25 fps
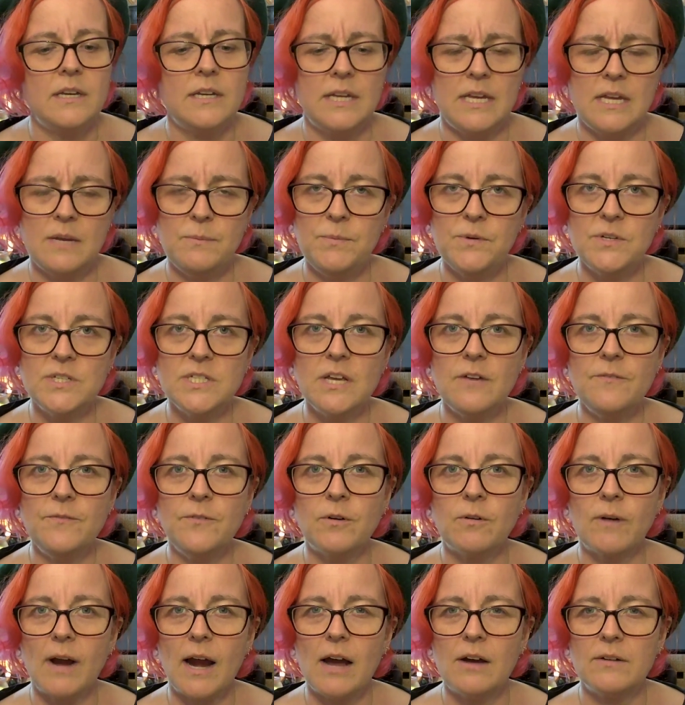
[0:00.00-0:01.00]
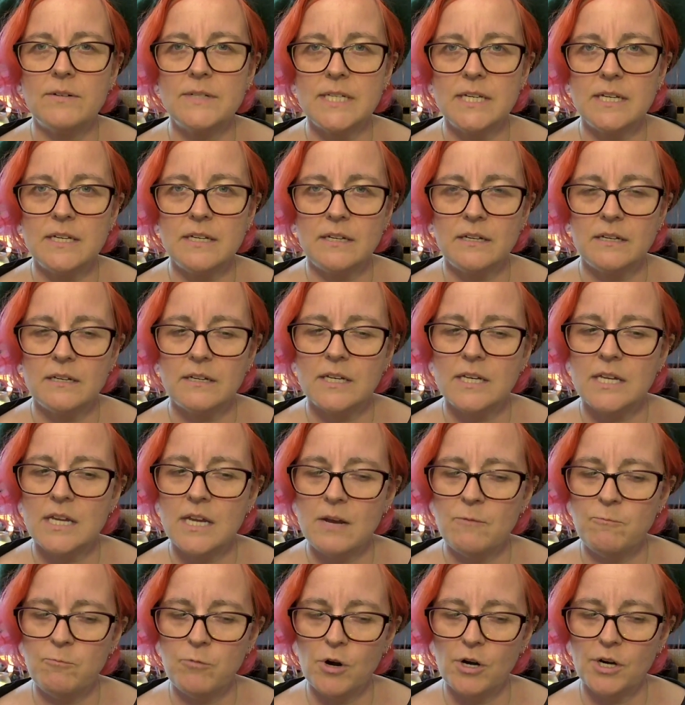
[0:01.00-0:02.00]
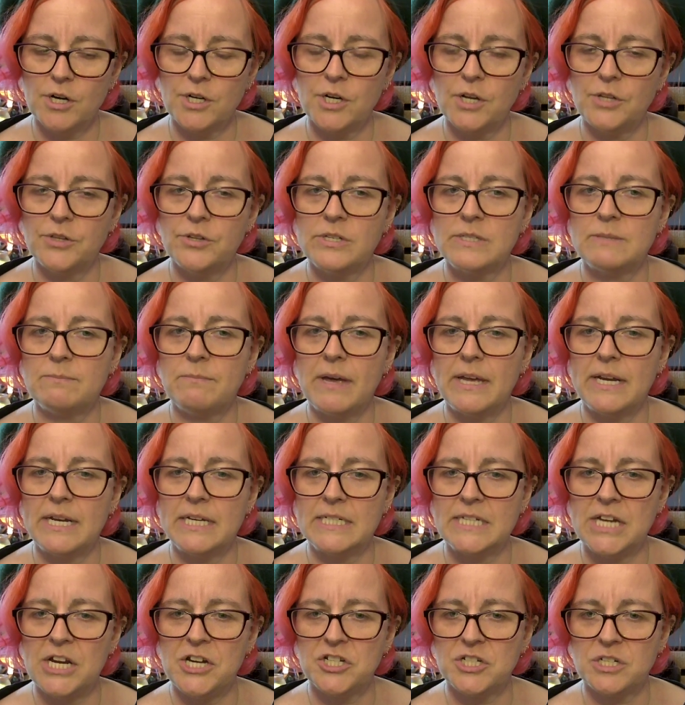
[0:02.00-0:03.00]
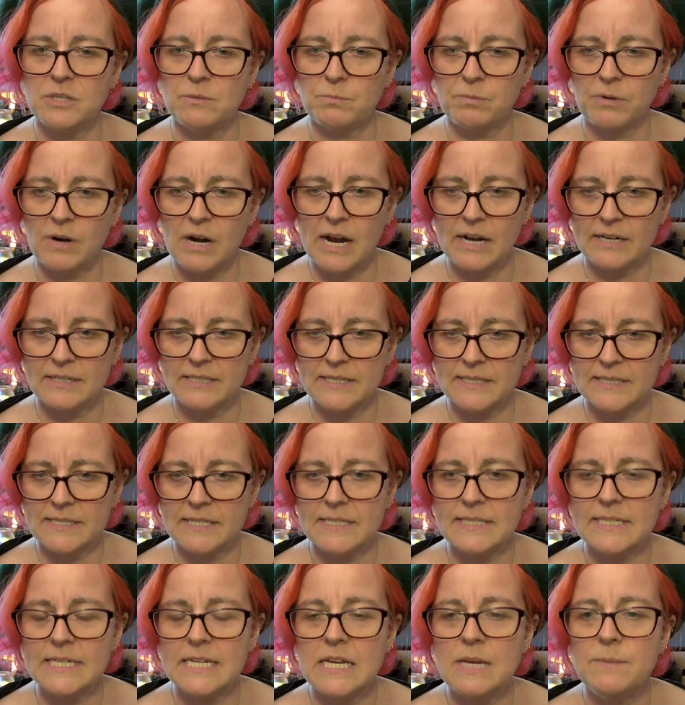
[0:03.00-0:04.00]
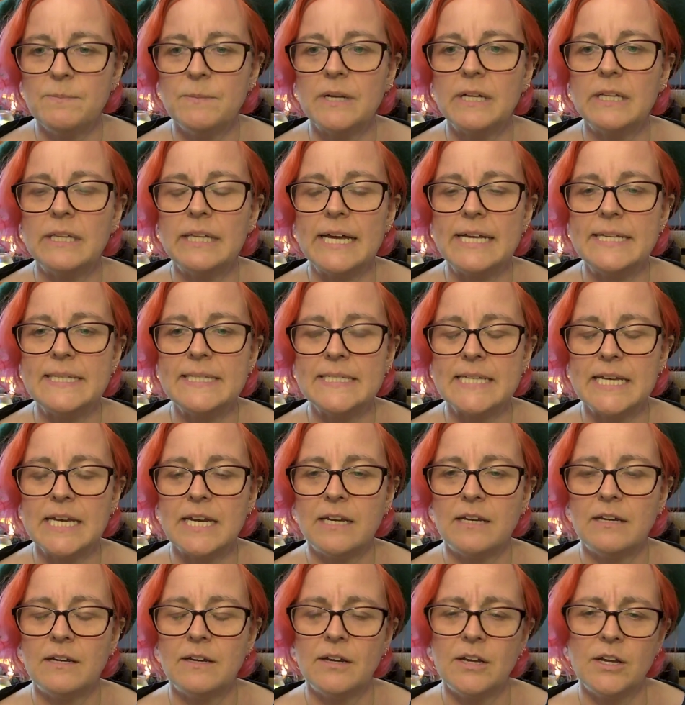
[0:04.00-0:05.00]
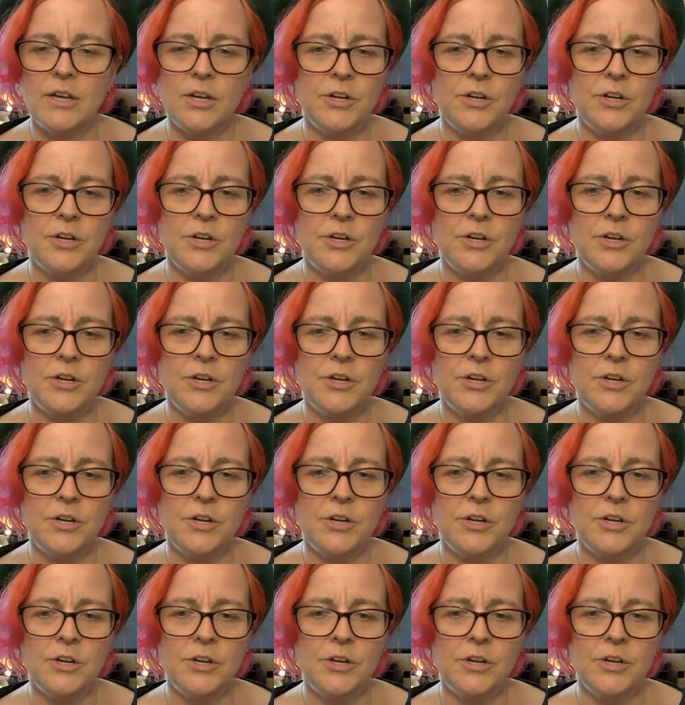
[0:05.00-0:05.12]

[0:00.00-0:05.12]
Keep yourself grounded. Keep working on those meditation practices. Keep cleansing.